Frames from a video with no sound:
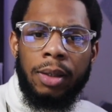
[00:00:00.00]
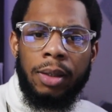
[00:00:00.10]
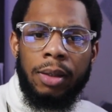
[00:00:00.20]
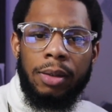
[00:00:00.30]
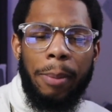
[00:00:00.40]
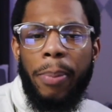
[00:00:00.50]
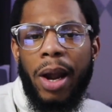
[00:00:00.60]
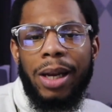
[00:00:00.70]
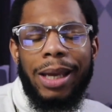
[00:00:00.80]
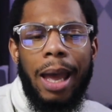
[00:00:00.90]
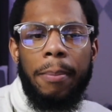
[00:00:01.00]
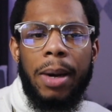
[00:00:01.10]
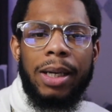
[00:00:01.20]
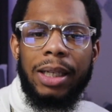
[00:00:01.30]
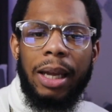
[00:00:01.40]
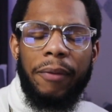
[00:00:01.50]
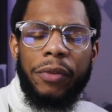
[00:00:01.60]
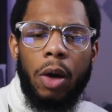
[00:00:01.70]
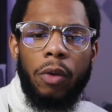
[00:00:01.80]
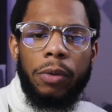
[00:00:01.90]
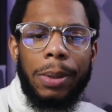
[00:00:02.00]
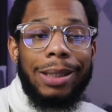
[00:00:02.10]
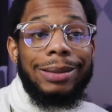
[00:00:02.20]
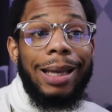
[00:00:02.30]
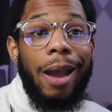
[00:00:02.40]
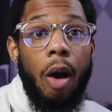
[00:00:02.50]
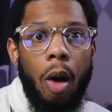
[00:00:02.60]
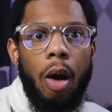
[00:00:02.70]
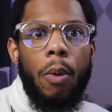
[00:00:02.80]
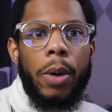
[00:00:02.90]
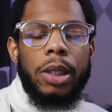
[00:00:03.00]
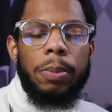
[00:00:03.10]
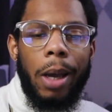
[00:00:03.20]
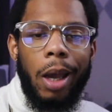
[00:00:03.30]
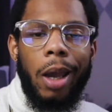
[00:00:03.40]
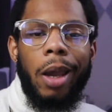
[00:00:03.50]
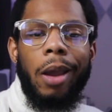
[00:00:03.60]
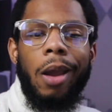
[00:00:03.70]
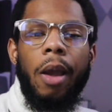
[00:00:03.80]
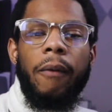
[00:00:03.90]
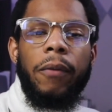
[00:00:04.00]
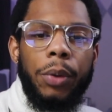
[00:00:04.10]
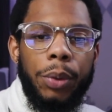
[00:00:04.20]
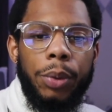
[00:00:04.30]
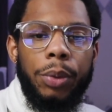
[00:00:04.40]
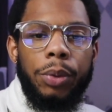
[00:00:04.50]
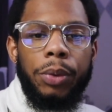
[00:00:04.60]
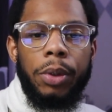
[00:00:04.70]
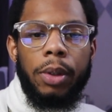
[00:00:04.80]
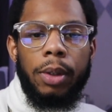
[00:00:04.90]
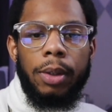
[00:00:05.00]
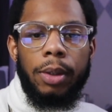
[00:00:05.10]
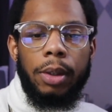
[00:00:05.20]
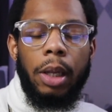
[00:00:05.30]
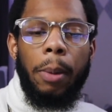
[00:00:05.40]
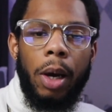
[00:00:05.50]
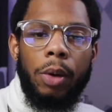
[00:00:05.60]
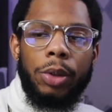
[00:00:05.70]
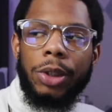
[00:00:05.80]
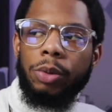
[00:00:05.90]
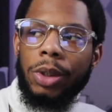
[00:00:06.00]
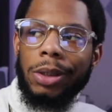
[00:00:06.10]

They barely got money left over because they always buying food than opposed to just